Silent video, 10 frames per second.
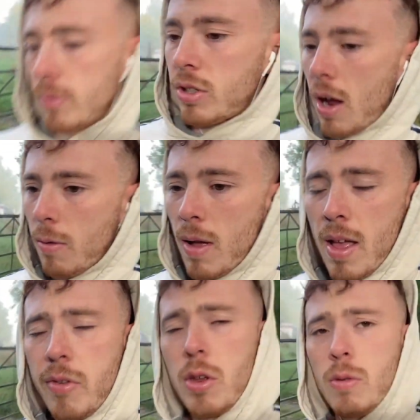So
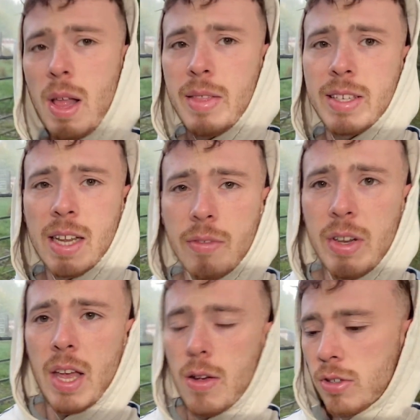if you like these kind of
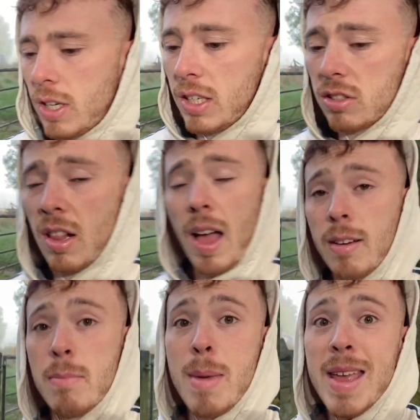videos and you just
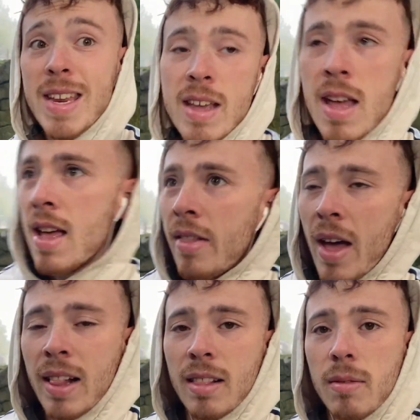like me,
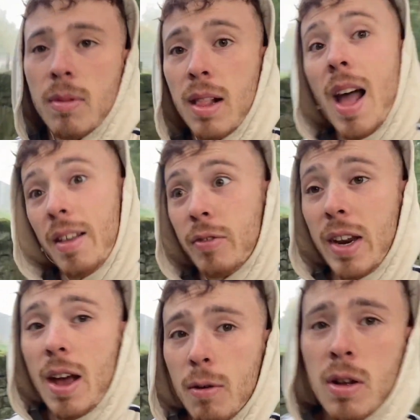then like this
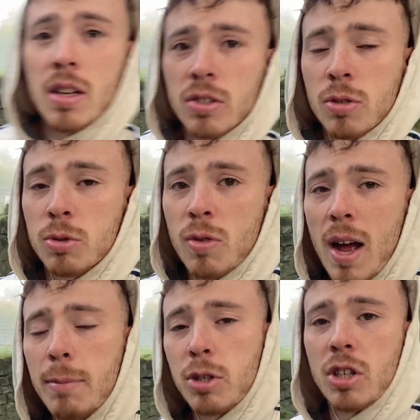video,
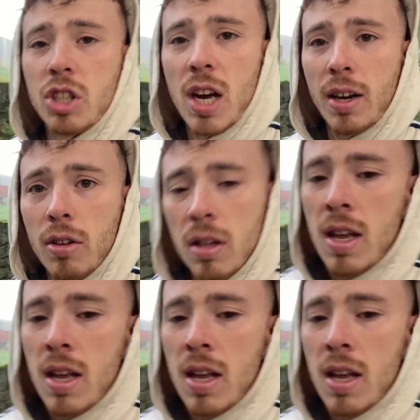subscribe to the channel.